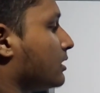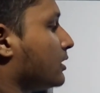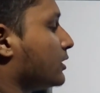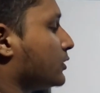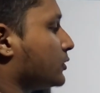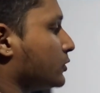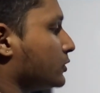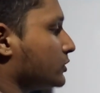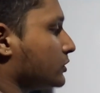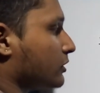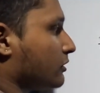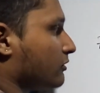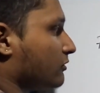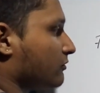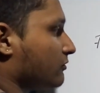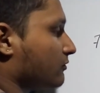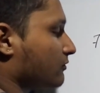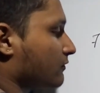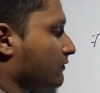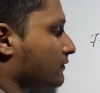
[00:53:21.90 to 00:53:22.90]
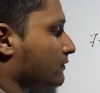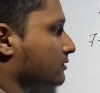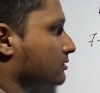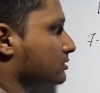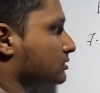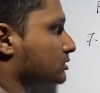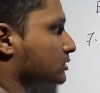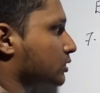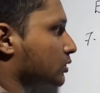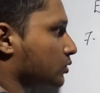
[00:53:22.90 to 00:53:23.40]
root of
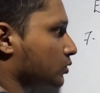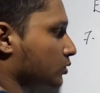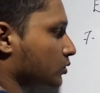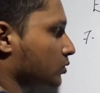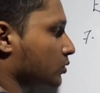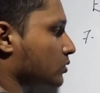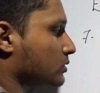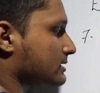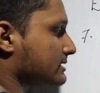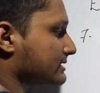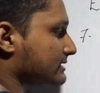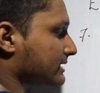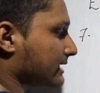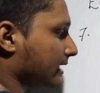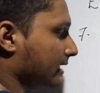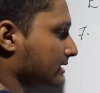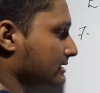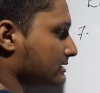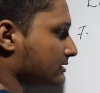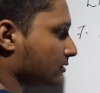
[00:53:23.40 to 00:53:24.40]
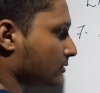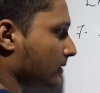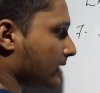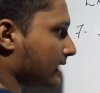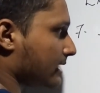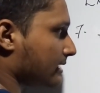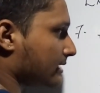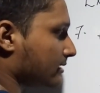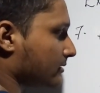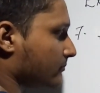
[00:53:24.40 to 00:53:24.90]
2 sine
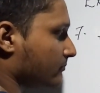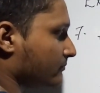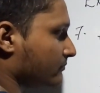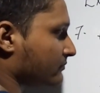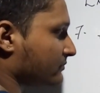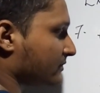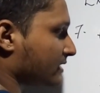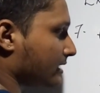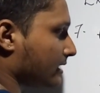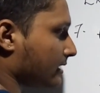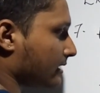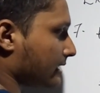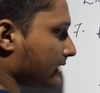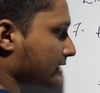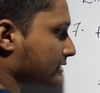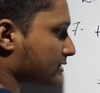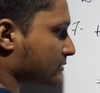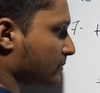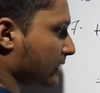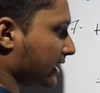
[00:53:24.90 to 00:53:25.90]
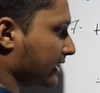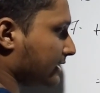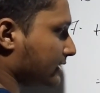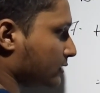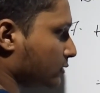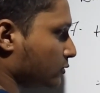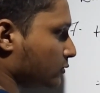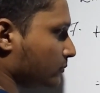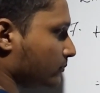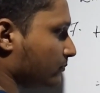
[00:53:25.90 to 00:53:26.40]
square x by
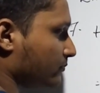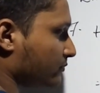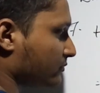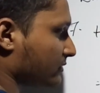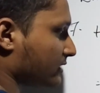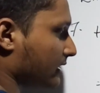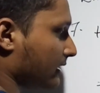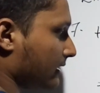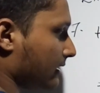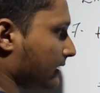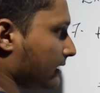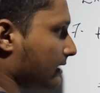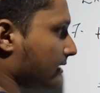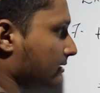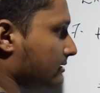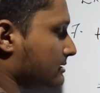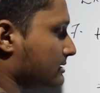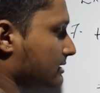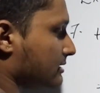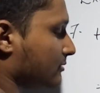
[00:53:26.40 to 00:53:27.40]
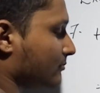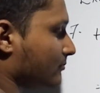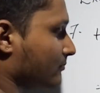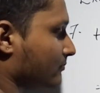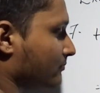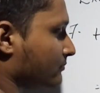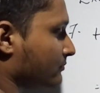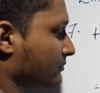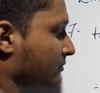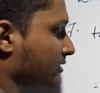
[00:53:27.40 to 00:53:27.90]
2 and
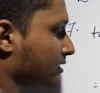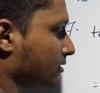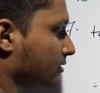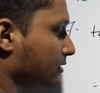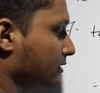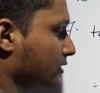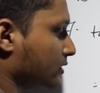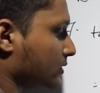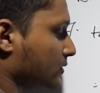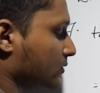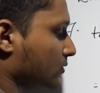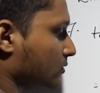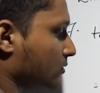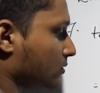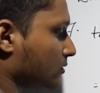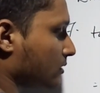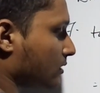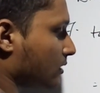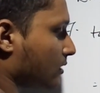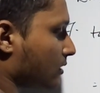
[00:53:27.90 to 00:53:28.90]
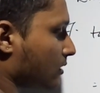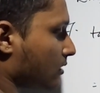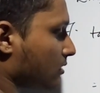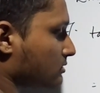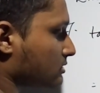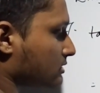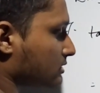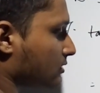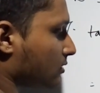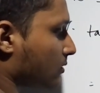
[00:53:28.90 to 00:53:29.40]
2
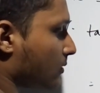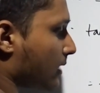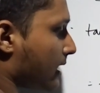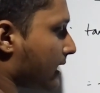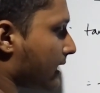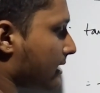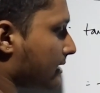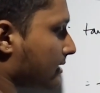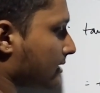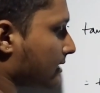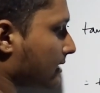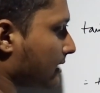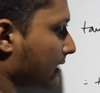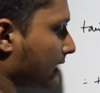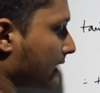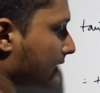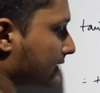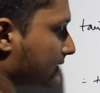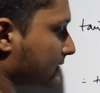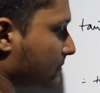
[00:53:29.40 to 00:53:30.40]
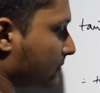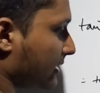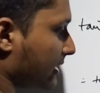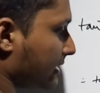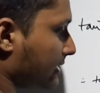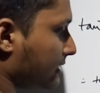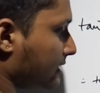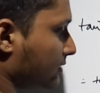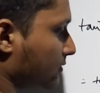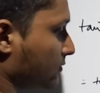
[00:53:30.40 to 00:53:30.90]
cos square x
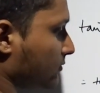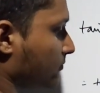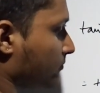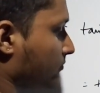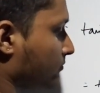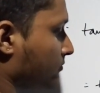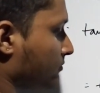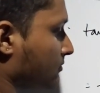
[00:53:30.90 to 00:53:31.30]
by 2. You